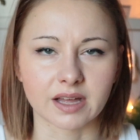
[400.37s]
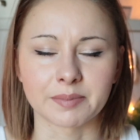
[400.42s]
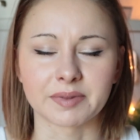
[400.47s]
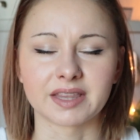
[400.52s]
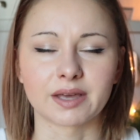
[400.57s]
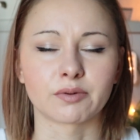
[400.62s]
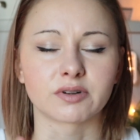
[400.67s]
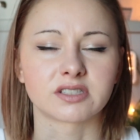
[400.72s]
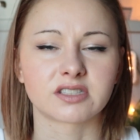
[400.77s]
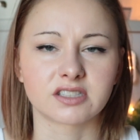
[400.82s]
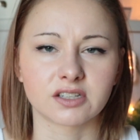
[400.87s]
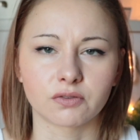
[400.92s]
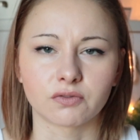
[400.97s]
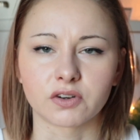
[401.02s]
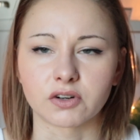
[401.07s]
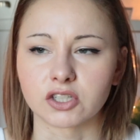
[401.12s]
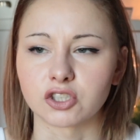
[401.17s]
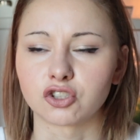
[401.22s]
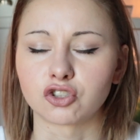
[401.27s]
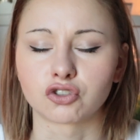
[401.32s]
I mean, they were still
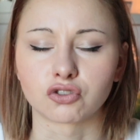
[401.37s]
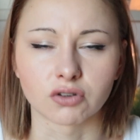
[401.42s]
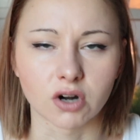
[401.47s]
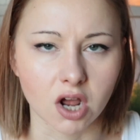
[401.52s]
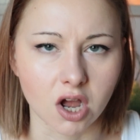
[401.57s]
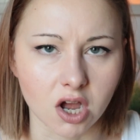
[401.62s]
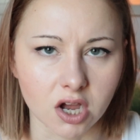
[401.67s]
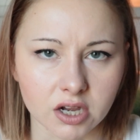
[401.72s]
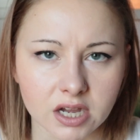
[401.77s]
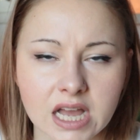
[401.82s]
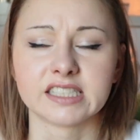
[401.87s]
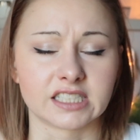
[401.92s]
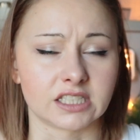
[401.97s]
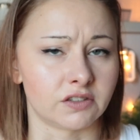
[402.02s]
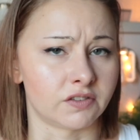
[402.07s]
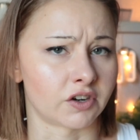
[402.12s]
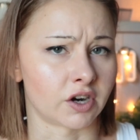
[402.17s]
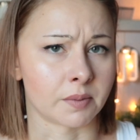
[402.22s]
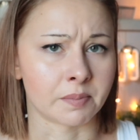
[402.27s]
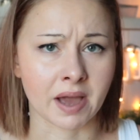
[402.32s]
very strong,
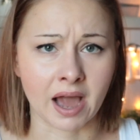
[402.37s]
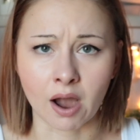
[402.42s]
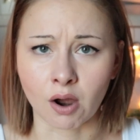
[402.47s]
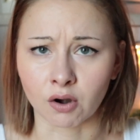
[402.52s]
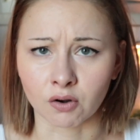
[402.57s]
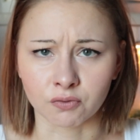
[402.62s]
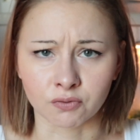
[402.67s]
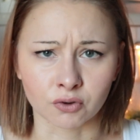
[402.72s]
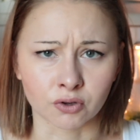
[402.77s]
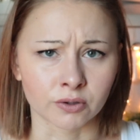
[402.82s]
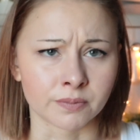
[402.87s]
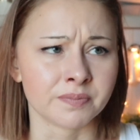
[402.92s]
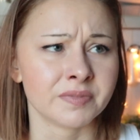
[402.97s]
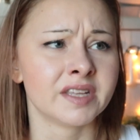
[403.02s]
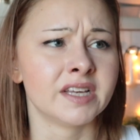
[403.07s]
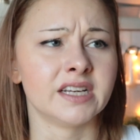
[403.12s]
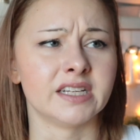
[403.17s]
still very powerful,